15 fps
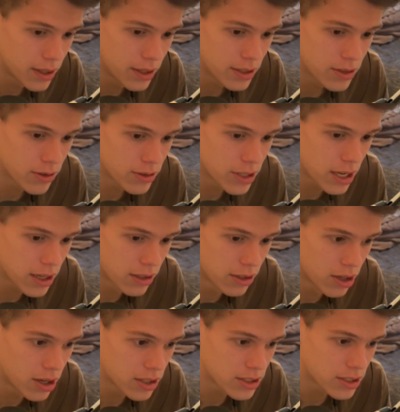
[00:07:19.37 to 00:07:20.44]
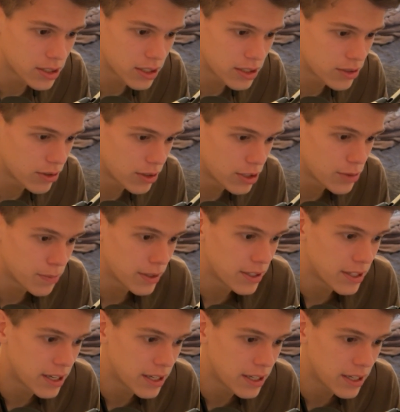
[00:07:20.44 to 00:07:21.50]
So I was kind of lost. And so I just played
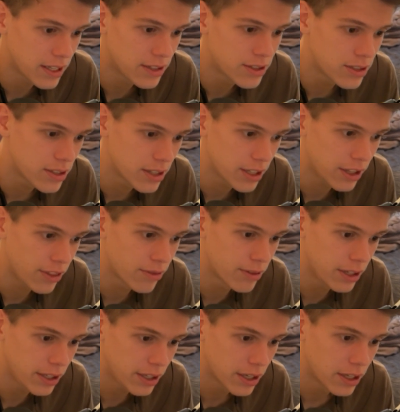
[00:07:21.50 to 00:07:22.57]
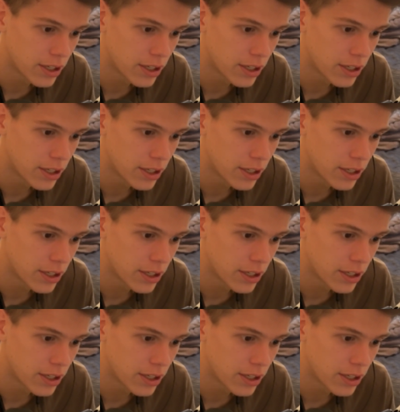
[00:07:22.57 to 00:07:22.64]
king e3,